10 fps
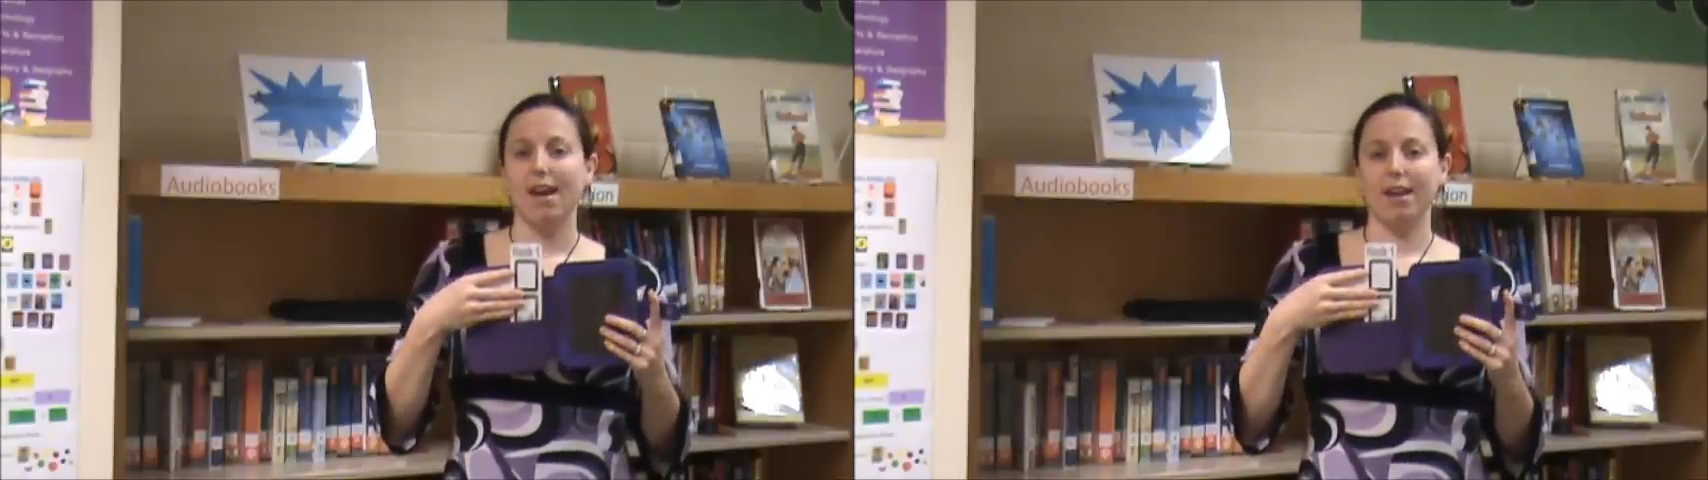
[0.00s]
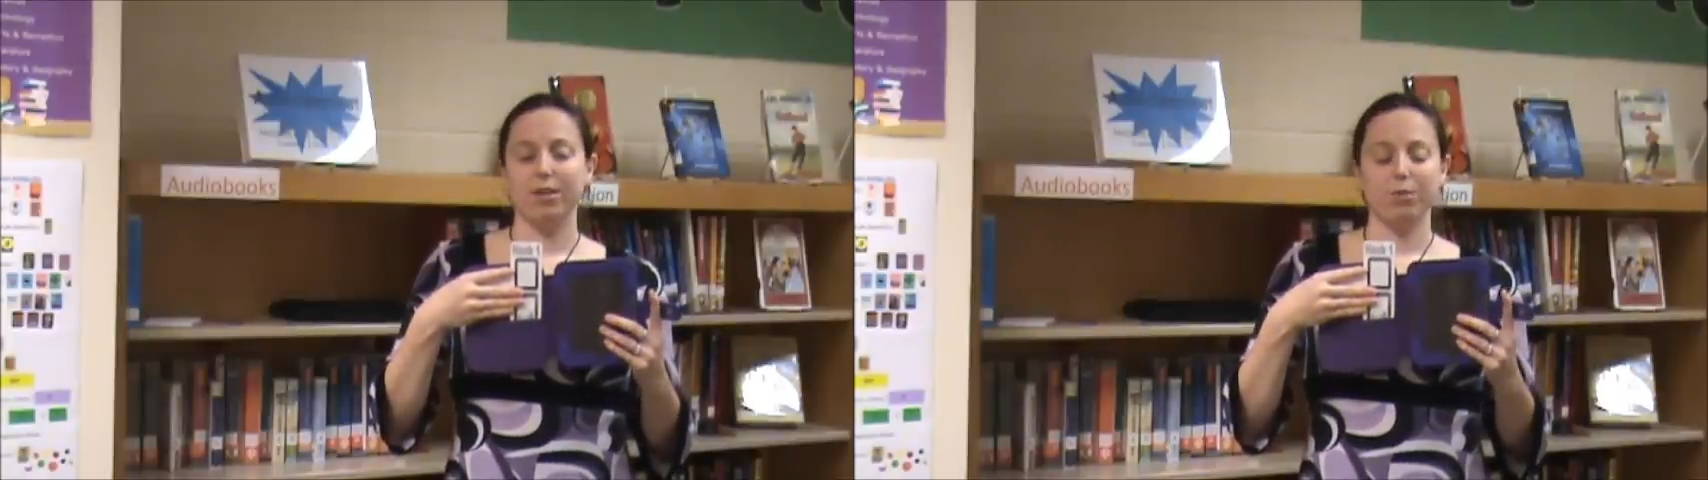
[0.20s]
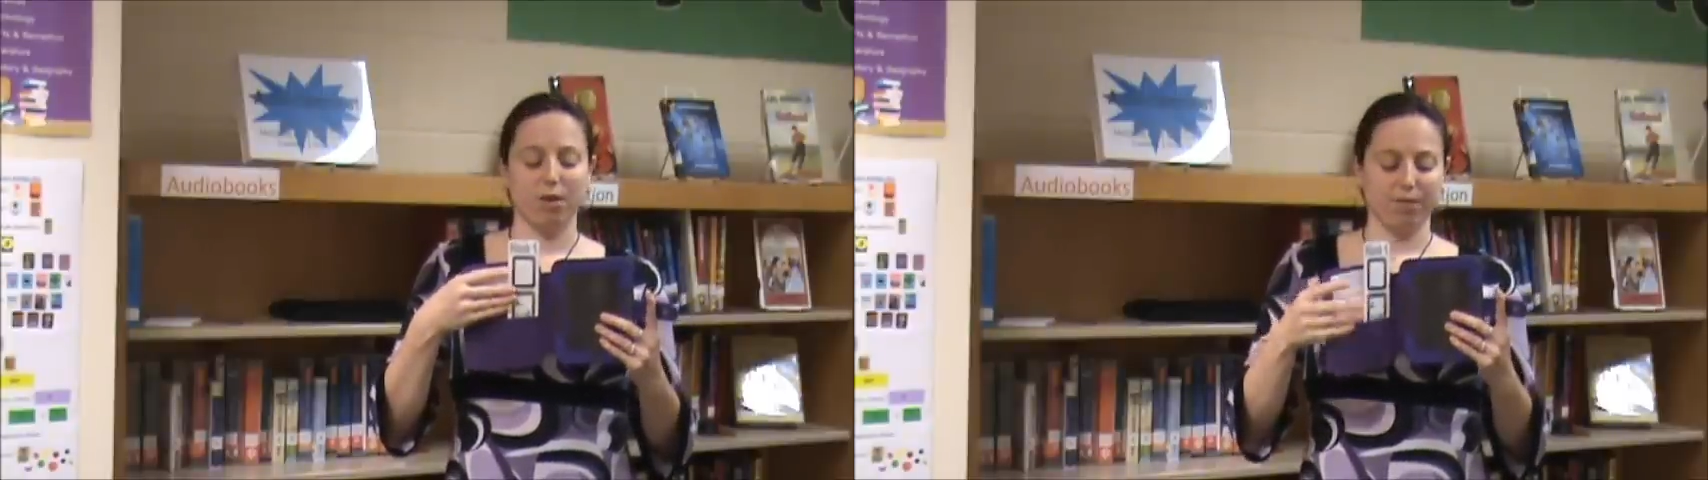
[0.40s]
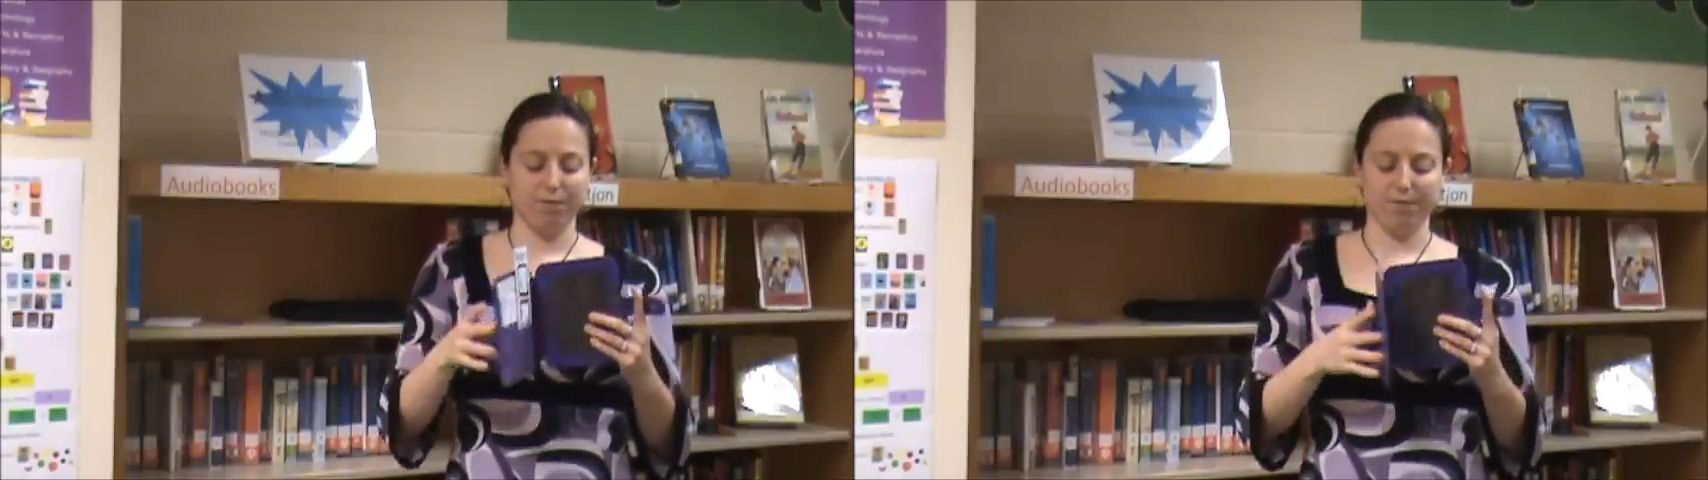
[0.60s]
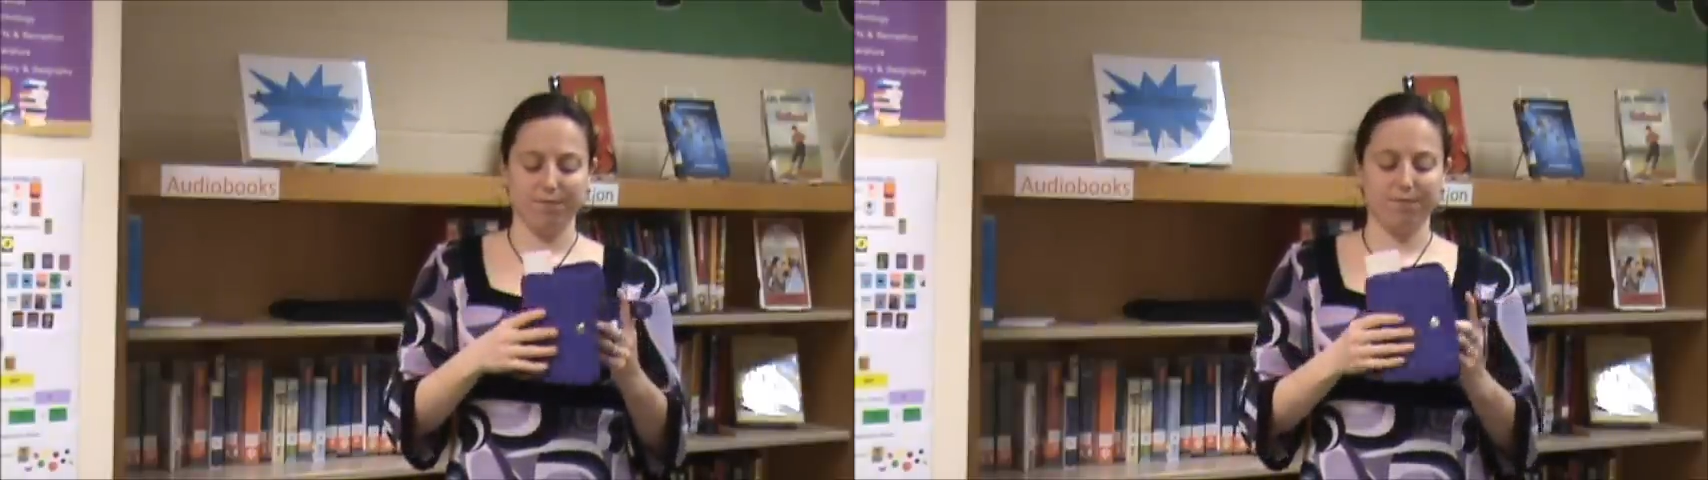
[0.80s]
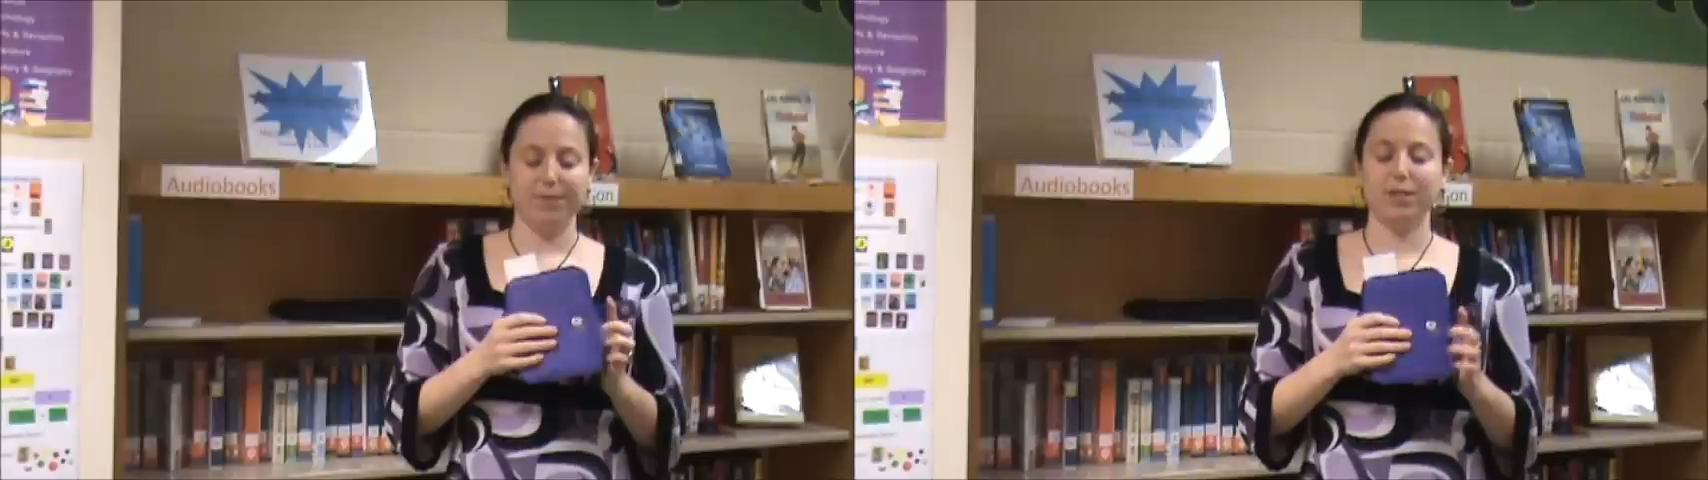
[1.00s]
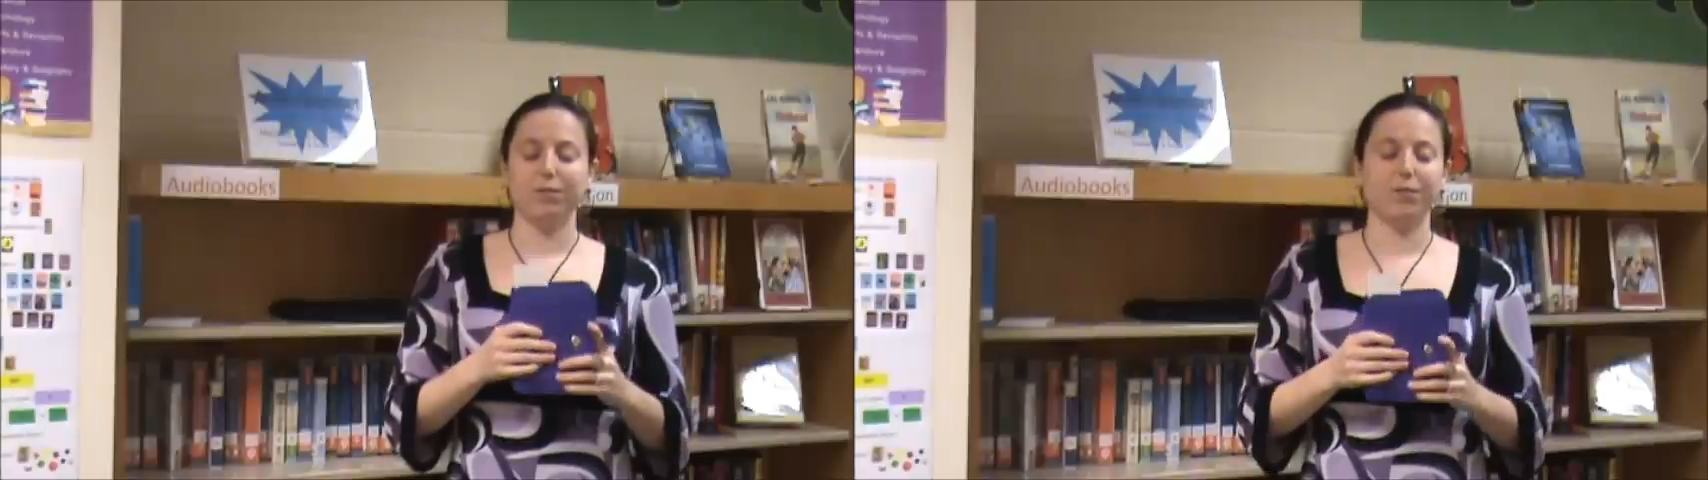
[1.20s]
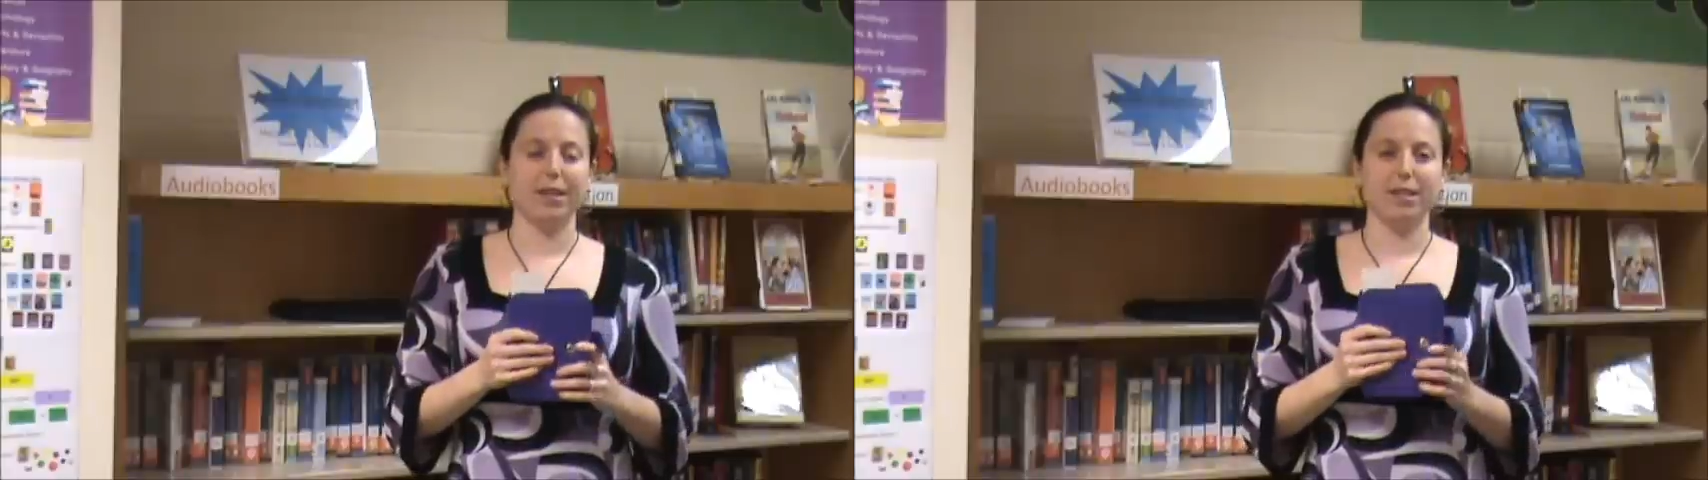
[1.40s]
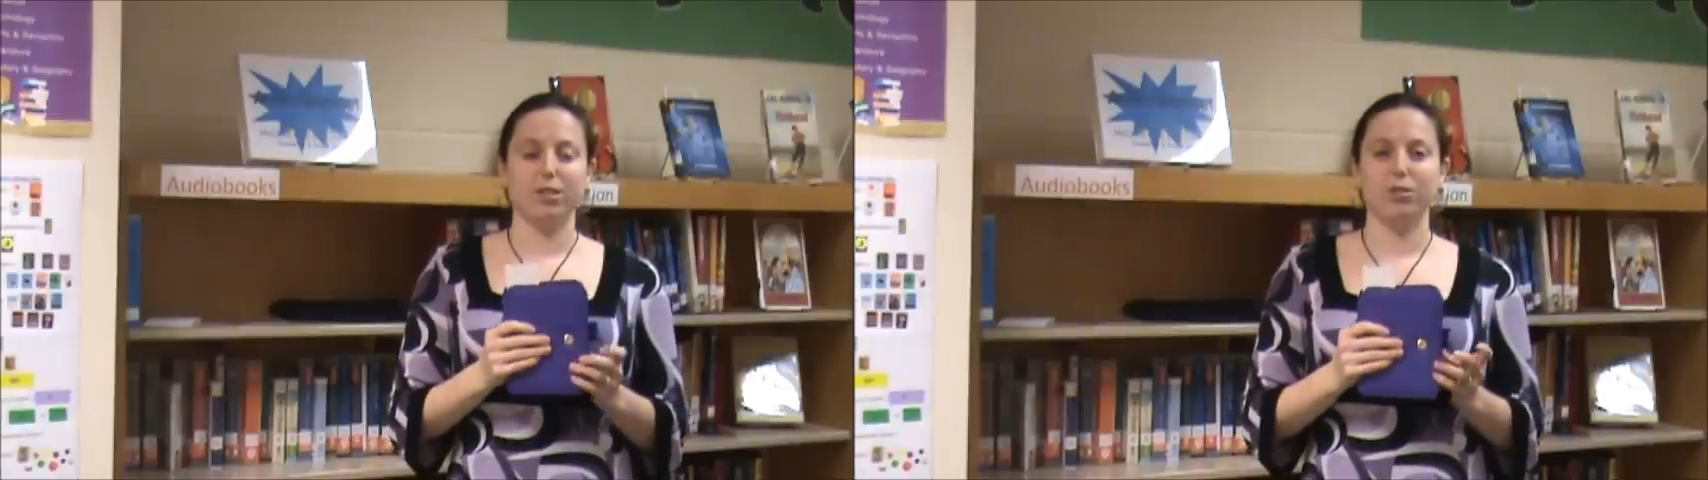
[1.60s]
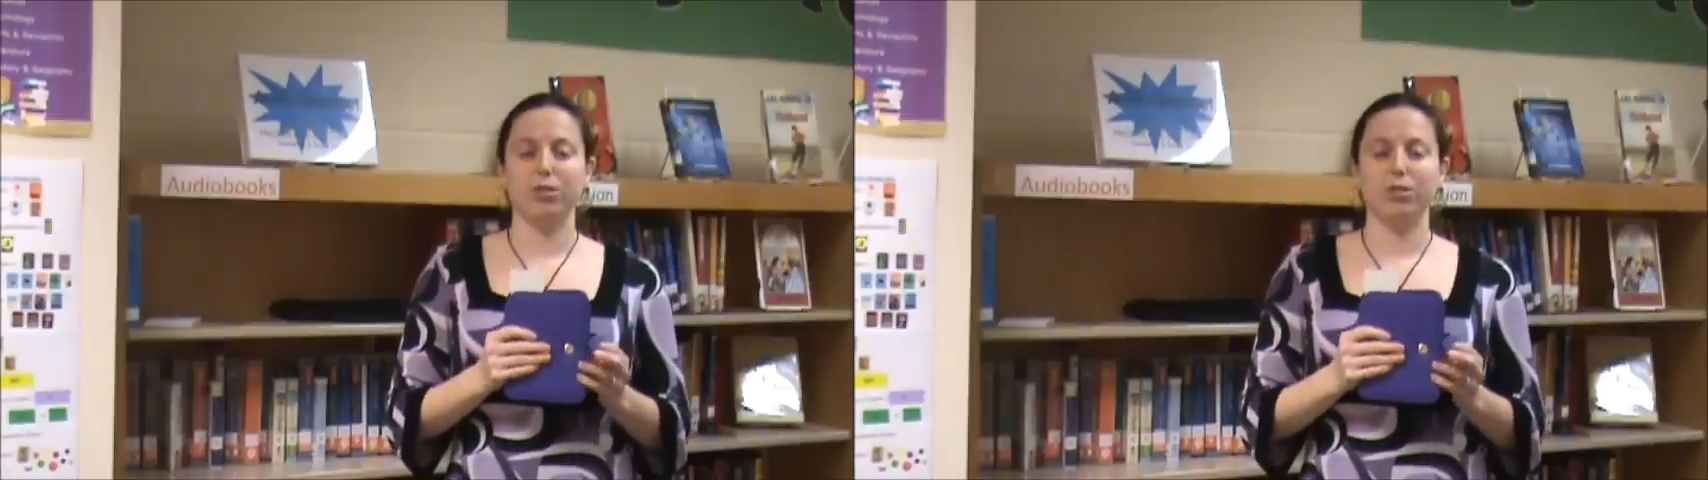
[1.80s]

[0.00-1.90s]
and you feel free to